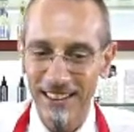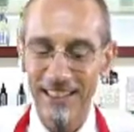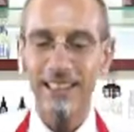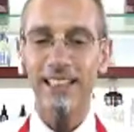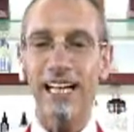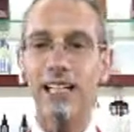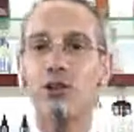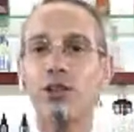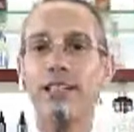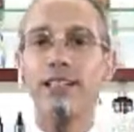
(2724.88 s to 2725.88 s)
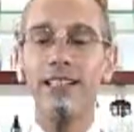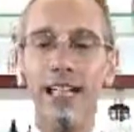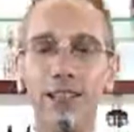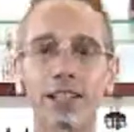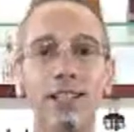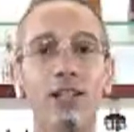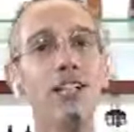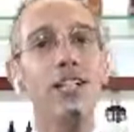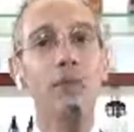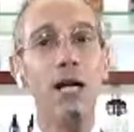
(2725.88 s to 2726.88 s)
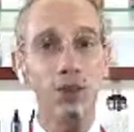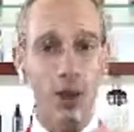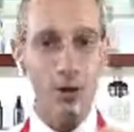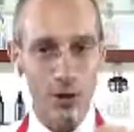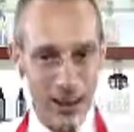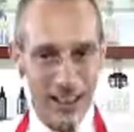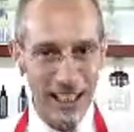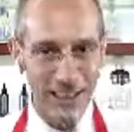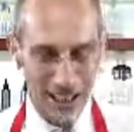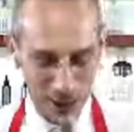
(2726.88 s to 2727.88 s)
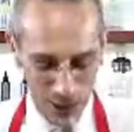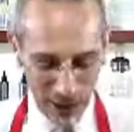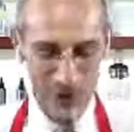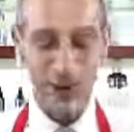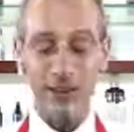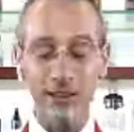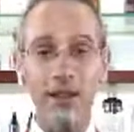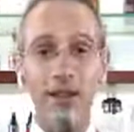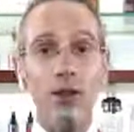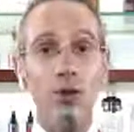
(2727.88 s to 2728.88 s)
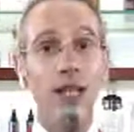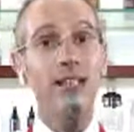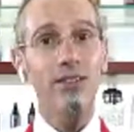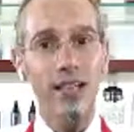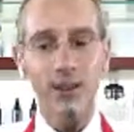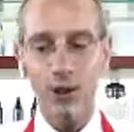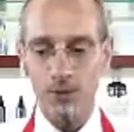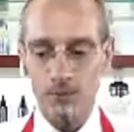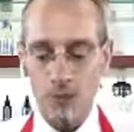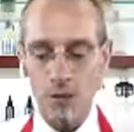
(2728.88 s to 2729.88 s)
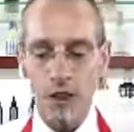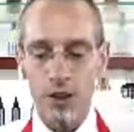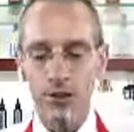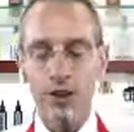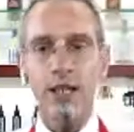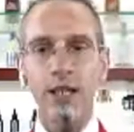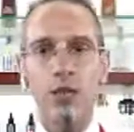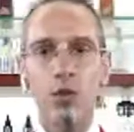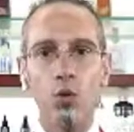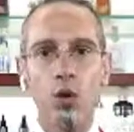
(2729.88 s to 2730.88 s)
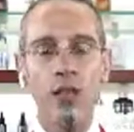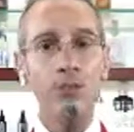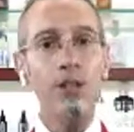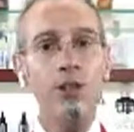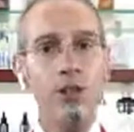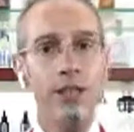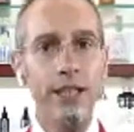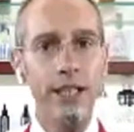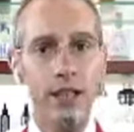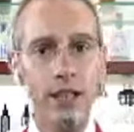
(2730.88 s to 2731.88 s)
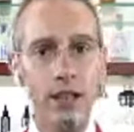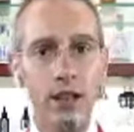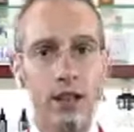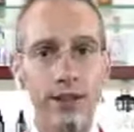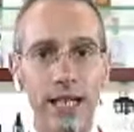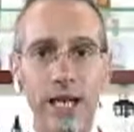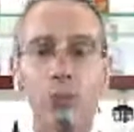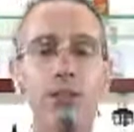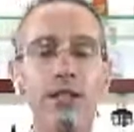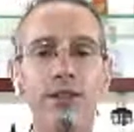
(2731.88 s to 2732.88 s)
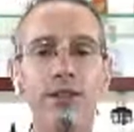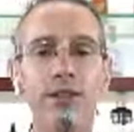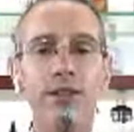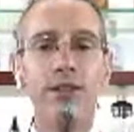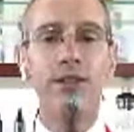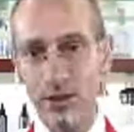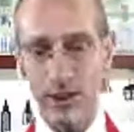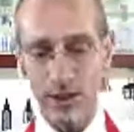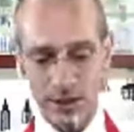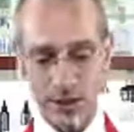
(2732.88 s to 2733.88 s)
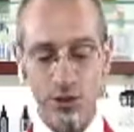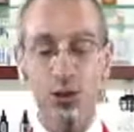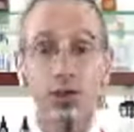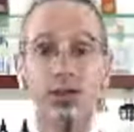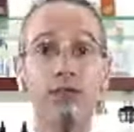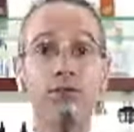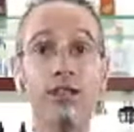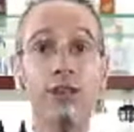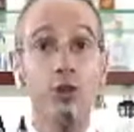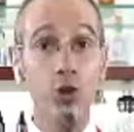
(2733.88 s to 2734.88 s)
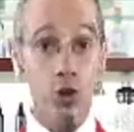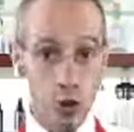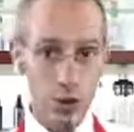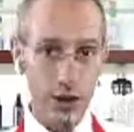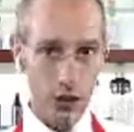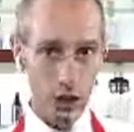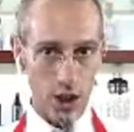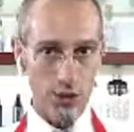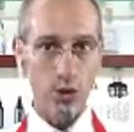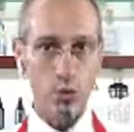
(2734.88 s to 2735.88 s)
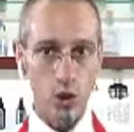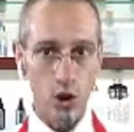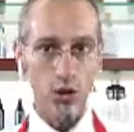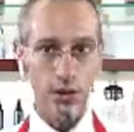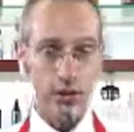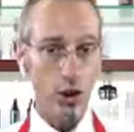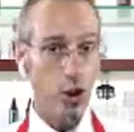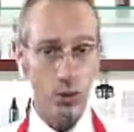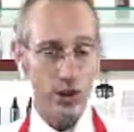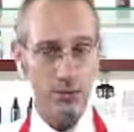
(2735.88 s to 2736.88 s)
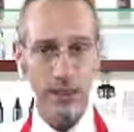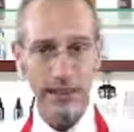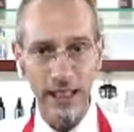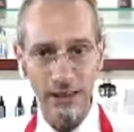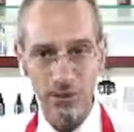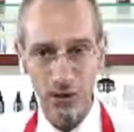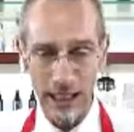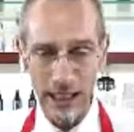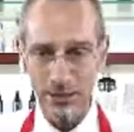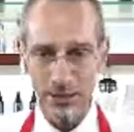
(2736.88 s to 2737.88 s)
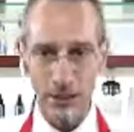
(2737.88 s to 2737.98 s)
Gayatri, thank you very much. I really like that question. Well, I tell you, you see, especially in now bitters, it's not something new in the cocktail world. It's always been there forever.